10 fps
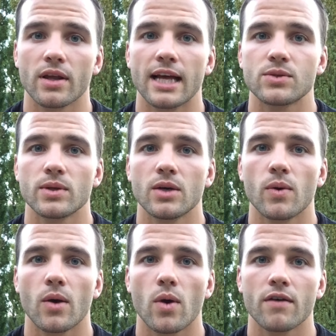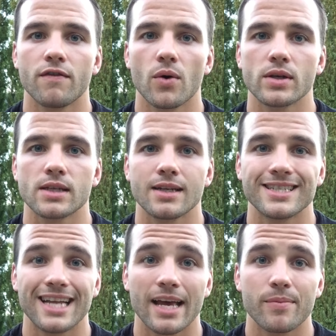that's really what I want to focus on
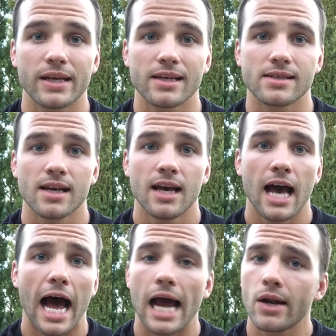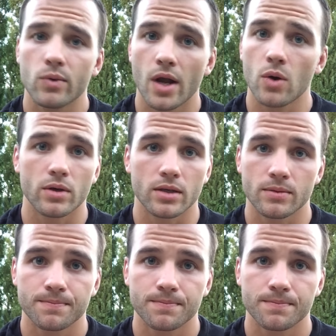today, because I don't know you.